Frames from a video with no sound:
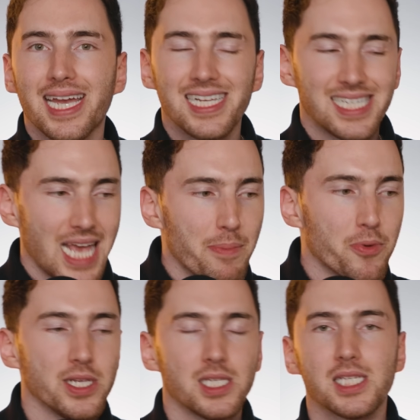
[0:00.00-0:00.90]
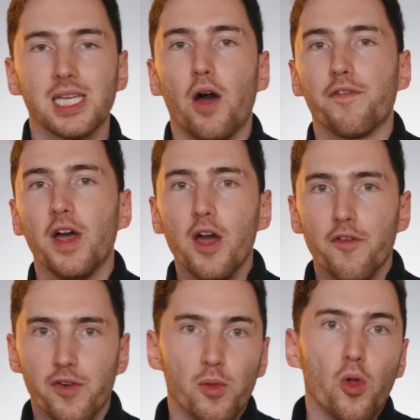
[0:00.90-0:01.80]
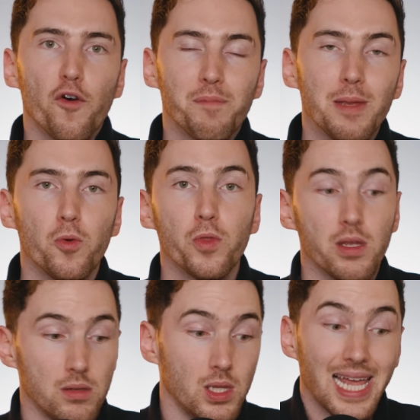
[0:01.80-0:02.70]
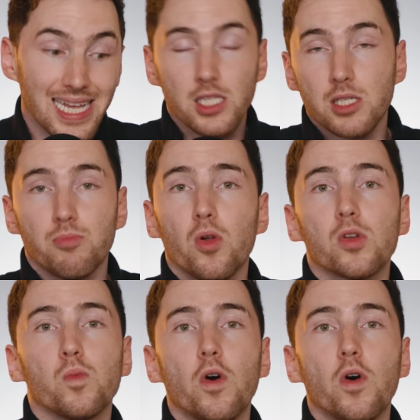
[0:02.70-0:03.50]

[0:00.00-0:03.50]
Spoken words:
It kind of separates itself from a lot of people that like smaller